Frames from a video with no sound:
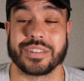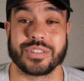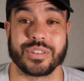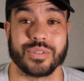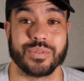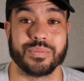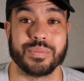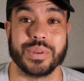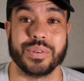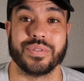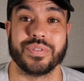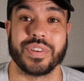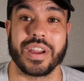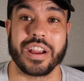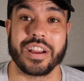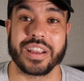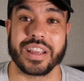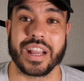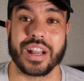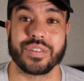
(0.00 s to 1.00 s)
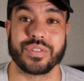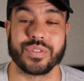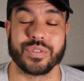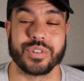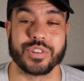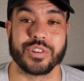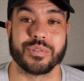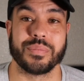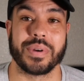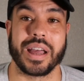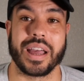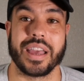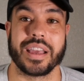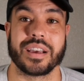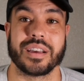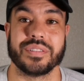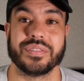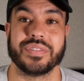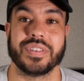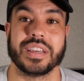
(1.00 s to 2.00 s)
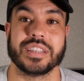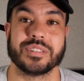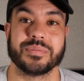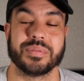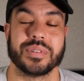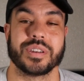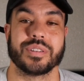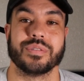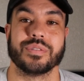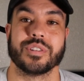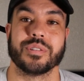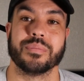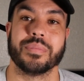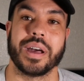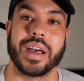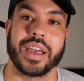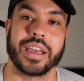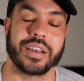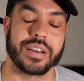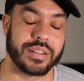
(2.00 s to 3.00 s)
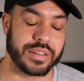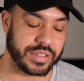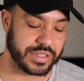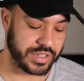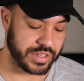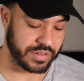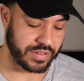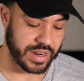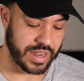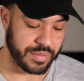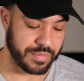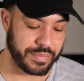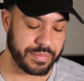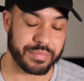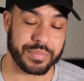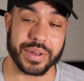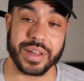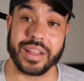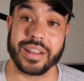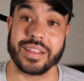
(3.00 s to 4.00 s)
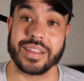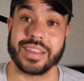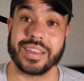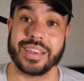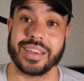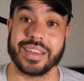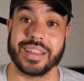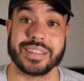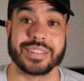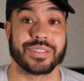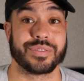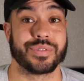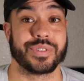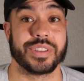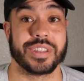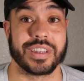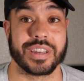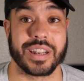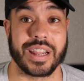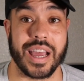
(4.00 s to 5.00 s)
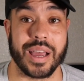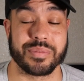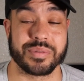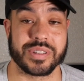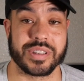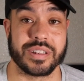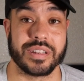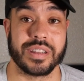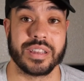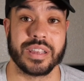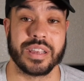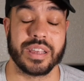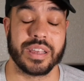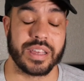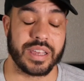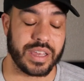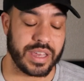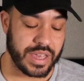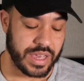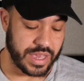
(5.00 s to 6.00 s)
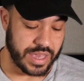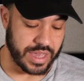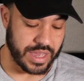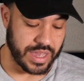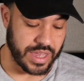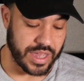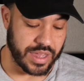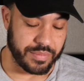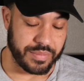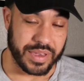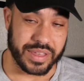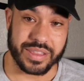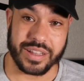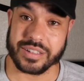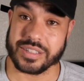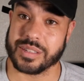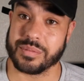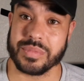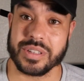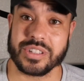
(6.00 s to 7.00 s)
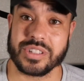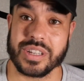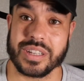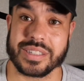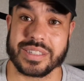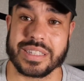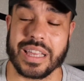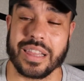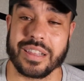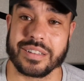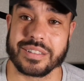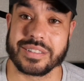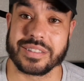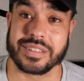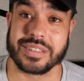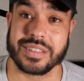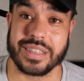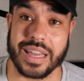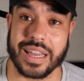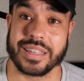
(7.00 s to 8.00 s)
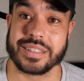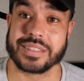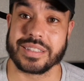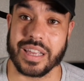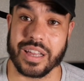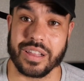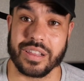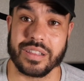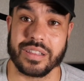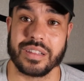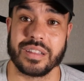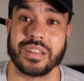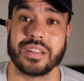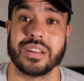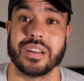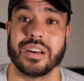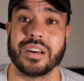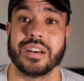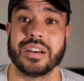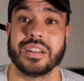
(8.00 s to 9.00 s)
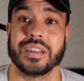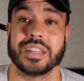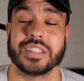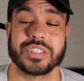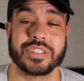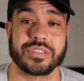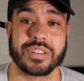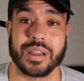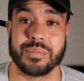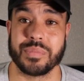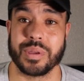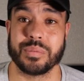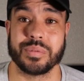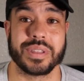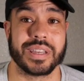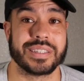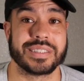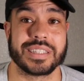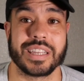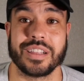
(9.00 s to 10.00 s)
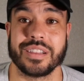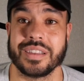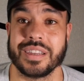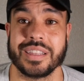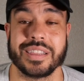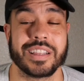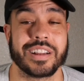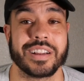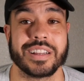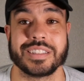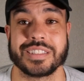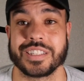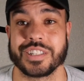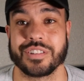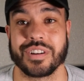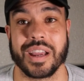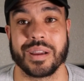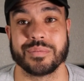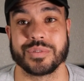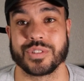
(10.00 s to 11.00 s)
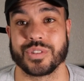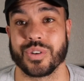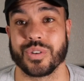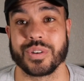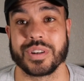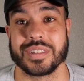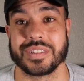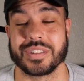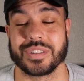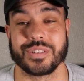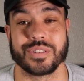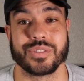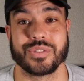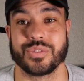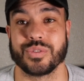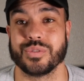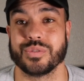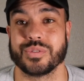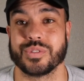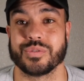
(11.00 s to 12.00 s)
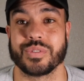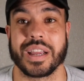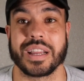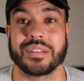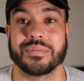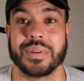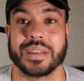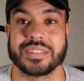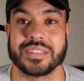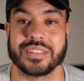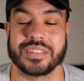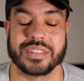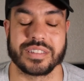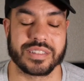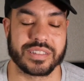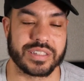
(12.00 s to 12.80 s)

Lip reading: So be very careful when you're buying on Facebook, when you're buying on Instagram, but it is a really good option. And there's some legit sellers that sell on Instagram, people that sell in their Instagram stories or through direct messages.